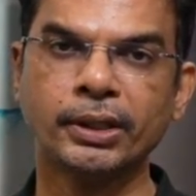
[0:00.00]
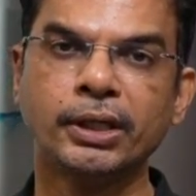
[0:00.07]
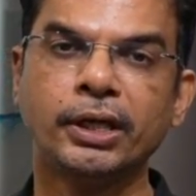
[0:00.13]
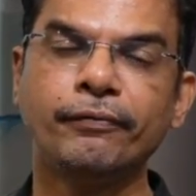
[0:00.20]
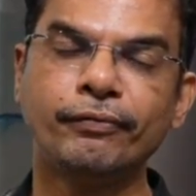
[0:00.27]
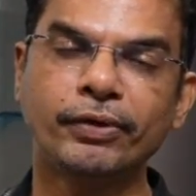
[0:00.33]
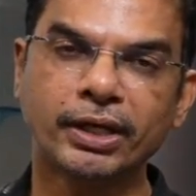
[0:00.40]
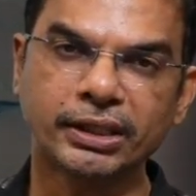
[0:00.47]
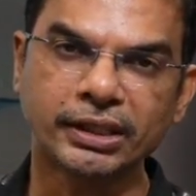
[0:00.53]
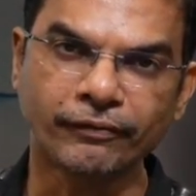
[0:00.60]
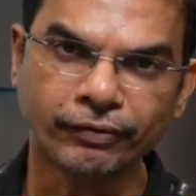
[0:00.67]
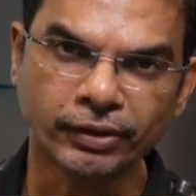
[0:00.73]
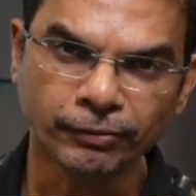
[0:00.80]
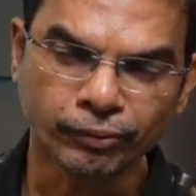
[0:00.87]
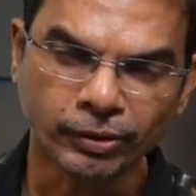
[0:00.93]
If you are
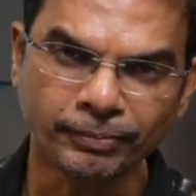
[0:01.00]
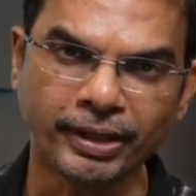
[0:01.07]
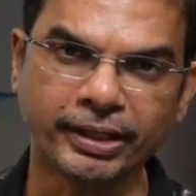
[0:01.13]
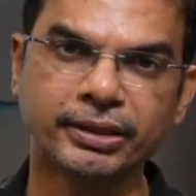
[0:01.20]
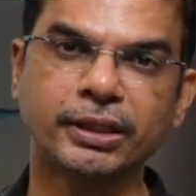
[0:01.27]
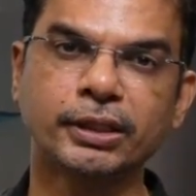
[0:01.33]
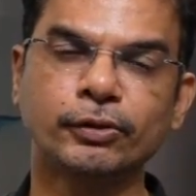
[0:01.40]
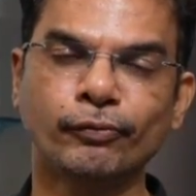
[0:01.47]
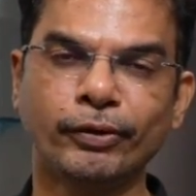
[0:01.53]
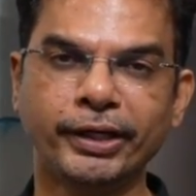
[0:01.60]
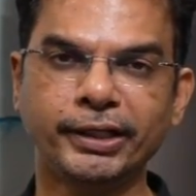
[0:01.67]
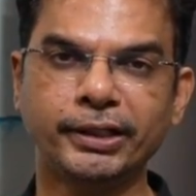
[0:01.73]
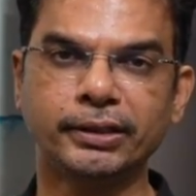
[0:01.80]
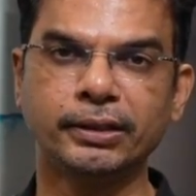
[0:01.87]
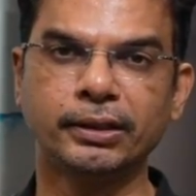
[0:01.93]
suffering from excess
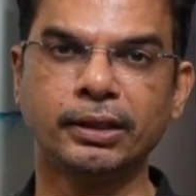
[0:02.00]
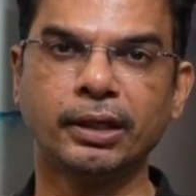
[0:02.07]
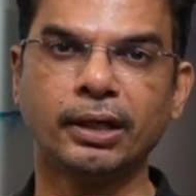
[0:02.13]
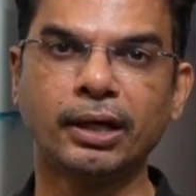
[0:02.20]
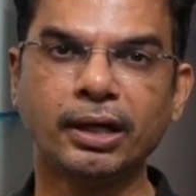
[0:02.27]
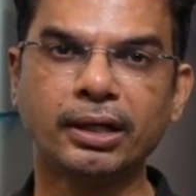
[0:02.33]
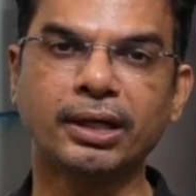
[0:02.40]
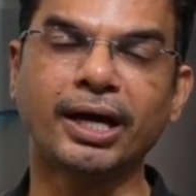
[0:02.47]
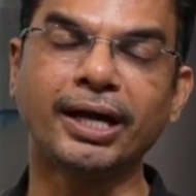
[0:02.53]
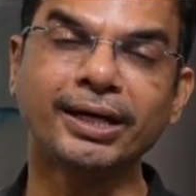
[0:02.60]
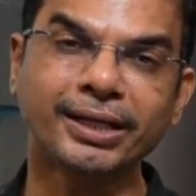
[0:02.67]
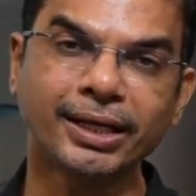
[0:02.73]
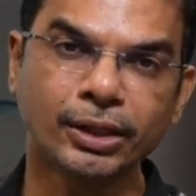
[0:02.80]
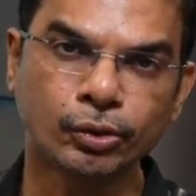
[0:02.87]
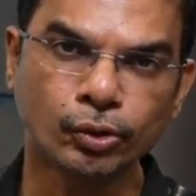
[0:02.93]
weight or
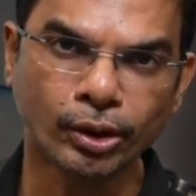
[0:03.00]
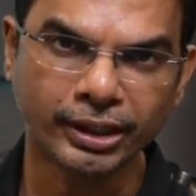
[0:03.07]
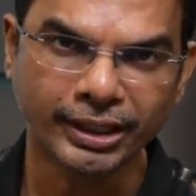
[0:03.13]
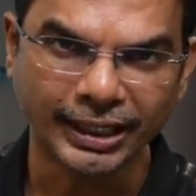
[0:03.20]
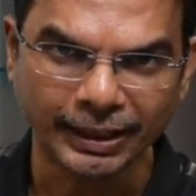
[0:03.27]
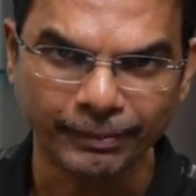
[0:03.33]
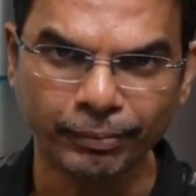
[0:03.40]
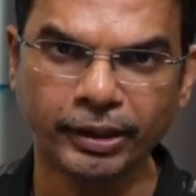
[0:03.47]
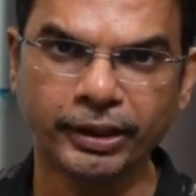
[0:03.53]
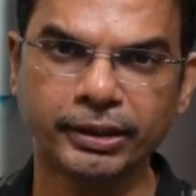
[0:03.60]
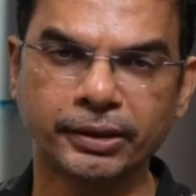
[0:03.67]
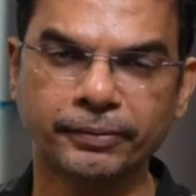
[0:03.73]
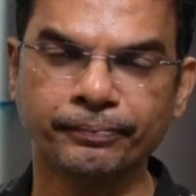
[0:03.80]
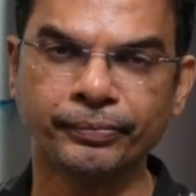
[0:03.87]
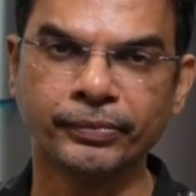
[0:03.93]
uncontrolled
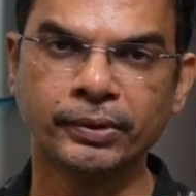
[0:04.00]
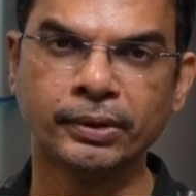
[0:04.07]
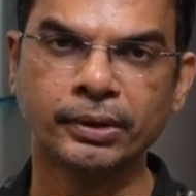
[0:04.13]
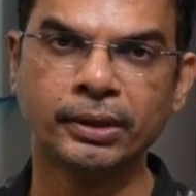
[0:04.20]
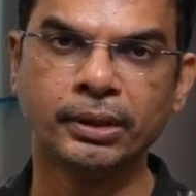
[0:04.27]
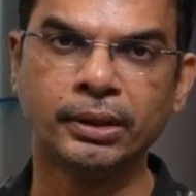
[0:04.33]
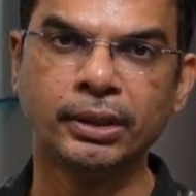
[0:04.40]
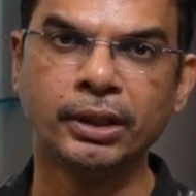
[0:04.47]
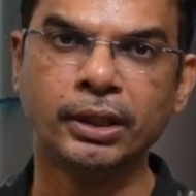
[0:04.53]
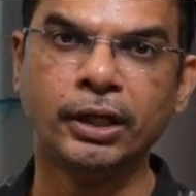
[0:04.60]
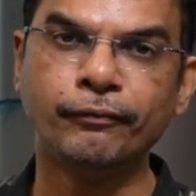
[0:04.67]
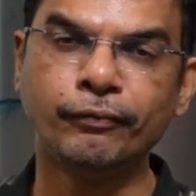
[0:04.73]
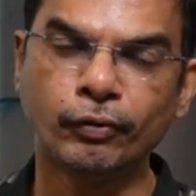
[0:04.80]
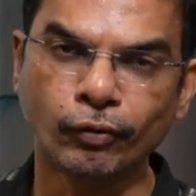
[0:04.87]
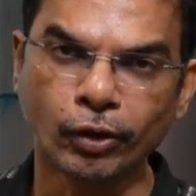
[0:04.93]
diabetes,
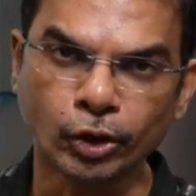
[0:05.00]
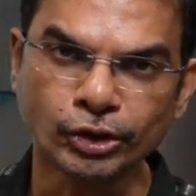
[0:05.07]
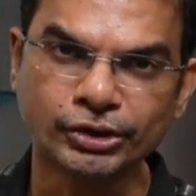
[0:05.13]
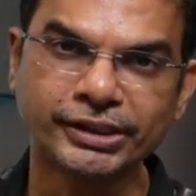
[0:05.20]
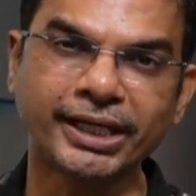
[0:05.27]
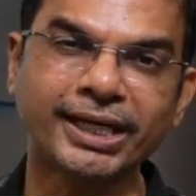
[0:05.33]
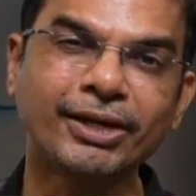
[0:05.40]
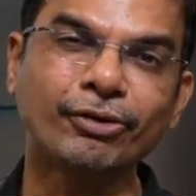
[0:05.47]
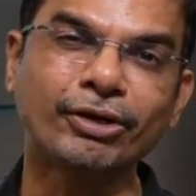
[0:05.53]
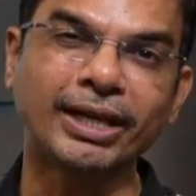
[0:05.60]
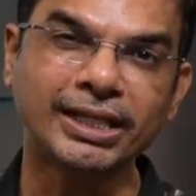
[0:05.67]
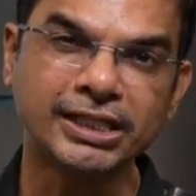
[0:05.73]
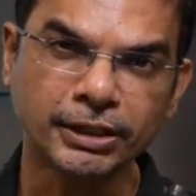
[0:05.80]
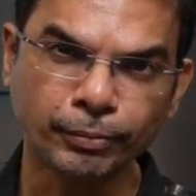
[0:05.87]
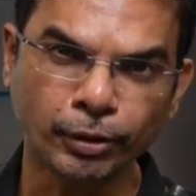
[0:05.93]
if you want to check your
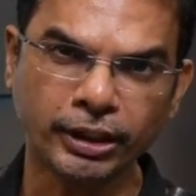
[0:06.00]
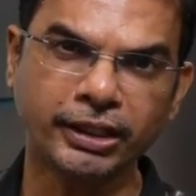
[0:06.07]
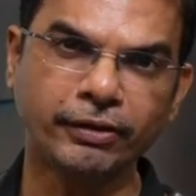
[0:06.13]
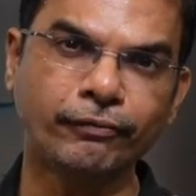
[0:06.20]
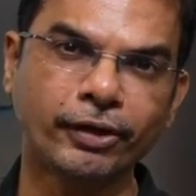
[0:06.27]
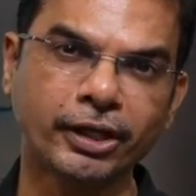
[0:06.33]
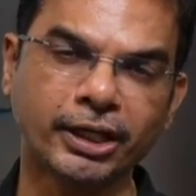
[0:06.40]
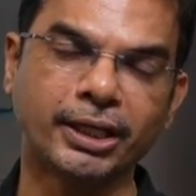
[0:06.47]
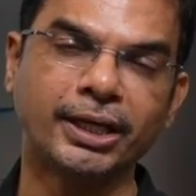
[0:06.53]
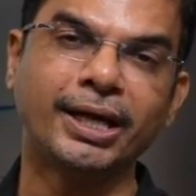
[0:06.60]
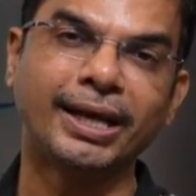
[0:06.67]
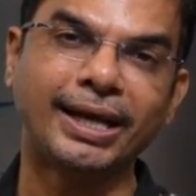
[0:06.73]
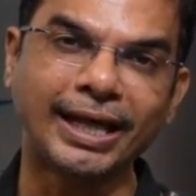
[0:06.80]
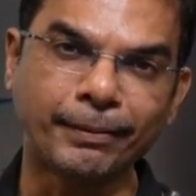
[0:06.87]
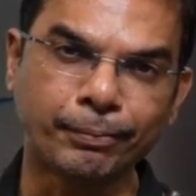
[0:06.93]
eligibility for
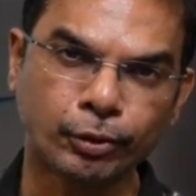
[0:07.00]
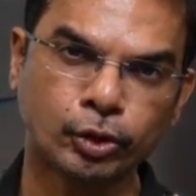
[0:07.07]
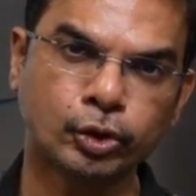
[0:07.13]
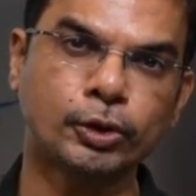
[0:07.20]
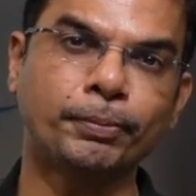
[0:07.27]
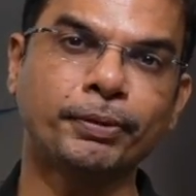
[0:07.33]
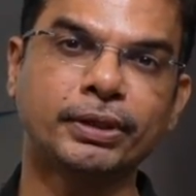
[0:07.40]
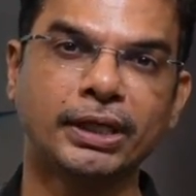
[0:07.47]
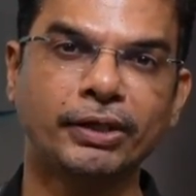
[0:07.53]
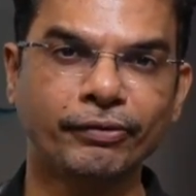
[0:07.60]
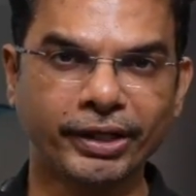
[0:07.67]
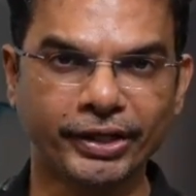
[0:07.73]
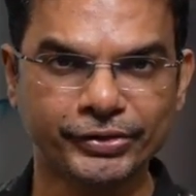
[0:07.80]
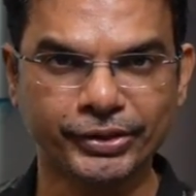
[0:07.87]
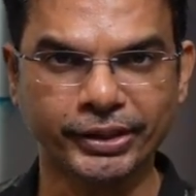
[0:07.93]
a laparoscopic
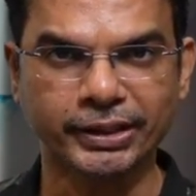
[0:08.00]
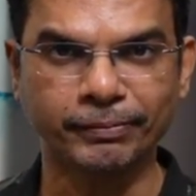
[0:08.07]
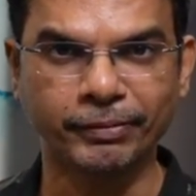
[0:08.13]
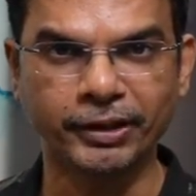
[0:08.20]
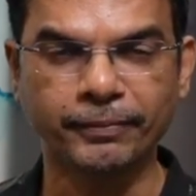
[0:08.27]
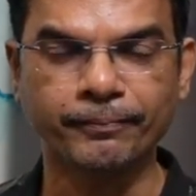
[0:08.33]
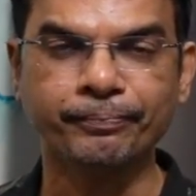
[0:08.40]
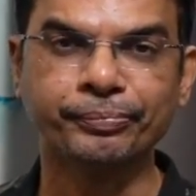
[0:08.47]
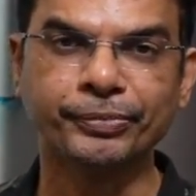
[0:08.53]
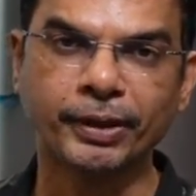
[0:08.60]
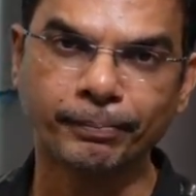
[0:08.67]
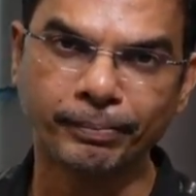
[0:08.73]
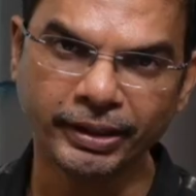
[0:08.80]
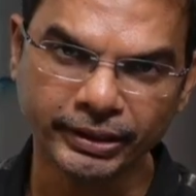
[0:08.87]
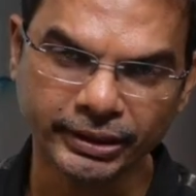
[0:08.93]
sleeve gastrectomy,
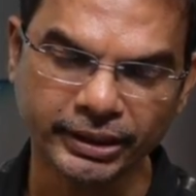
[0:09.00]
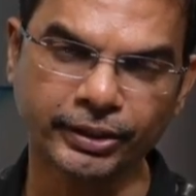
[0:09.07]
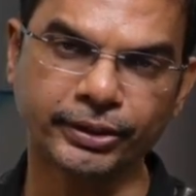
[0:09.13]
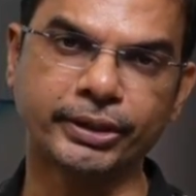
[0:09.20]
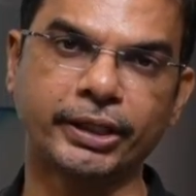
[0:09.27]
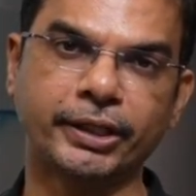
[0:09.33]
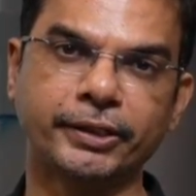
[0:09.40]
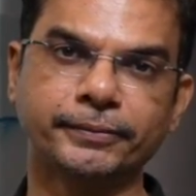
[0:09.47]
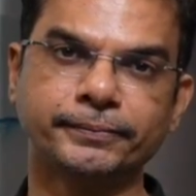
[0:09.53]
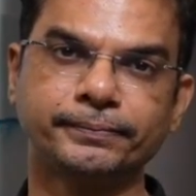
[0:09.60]
please consult.